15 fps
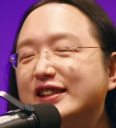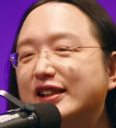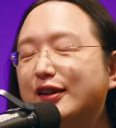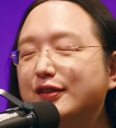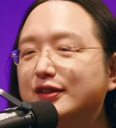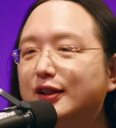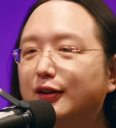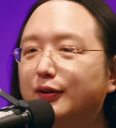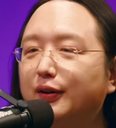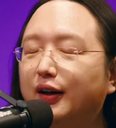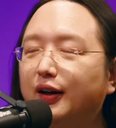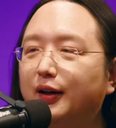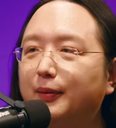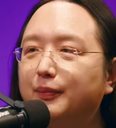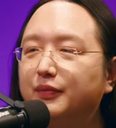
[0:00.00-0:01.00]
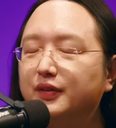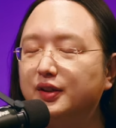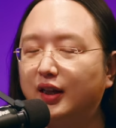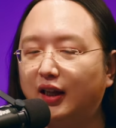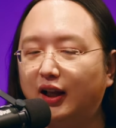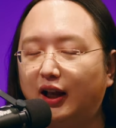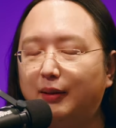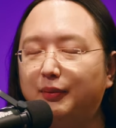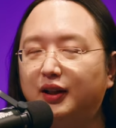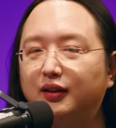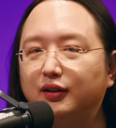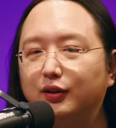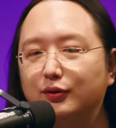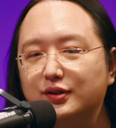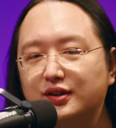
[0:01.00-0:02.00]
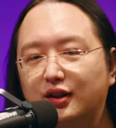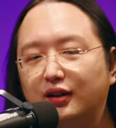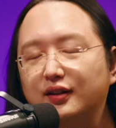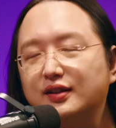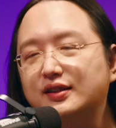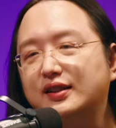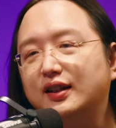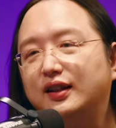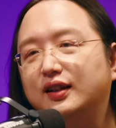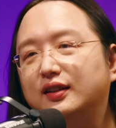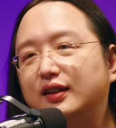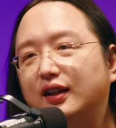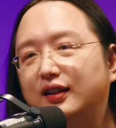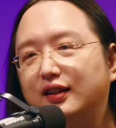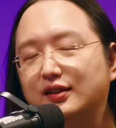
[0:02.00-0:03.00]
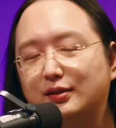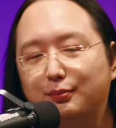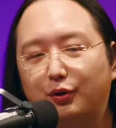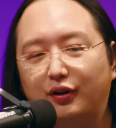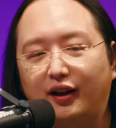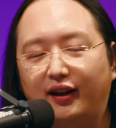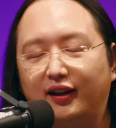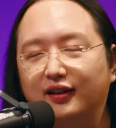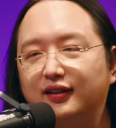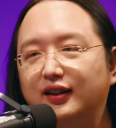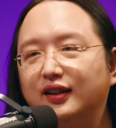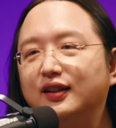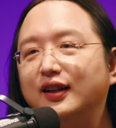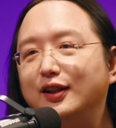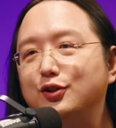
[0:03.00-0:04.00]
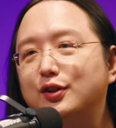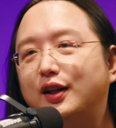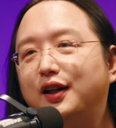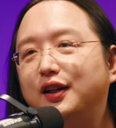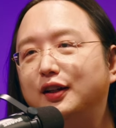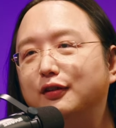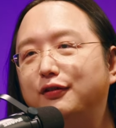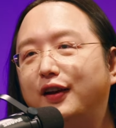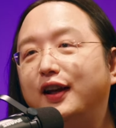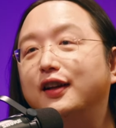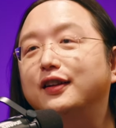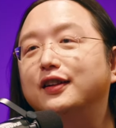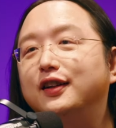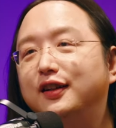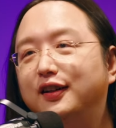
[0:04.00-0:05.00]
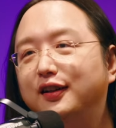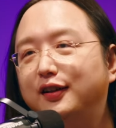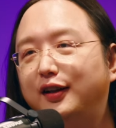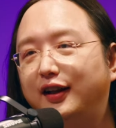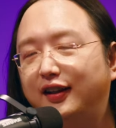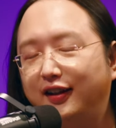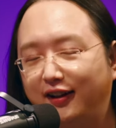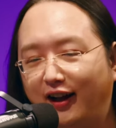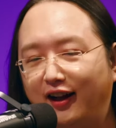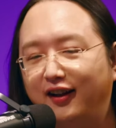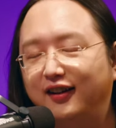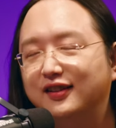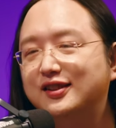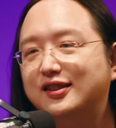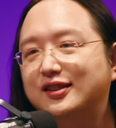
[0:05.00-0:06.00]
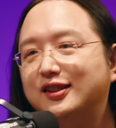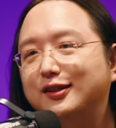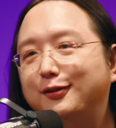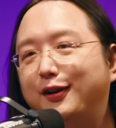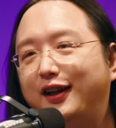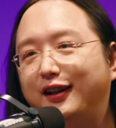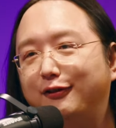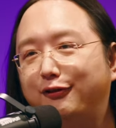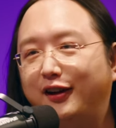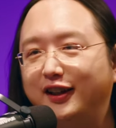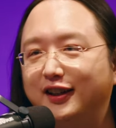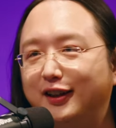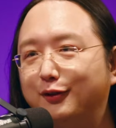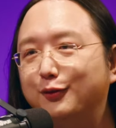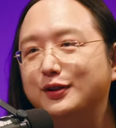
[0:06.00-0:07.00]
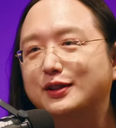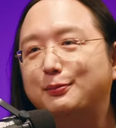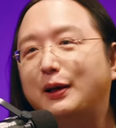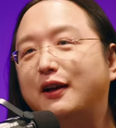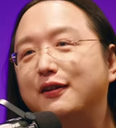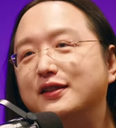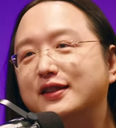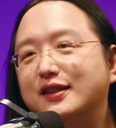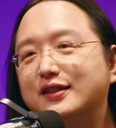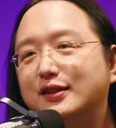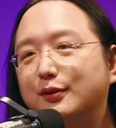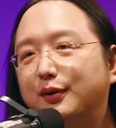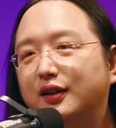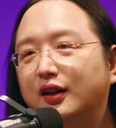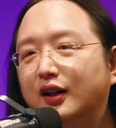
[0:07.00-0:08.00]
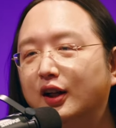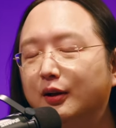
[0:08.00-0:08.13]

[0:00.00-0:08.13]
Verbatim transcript: So, so um, I mean, you started saying that it's more like a teenage kind of anger, yeah. like an angst, right? Yeah. Fighting with parents and so on. Yeah.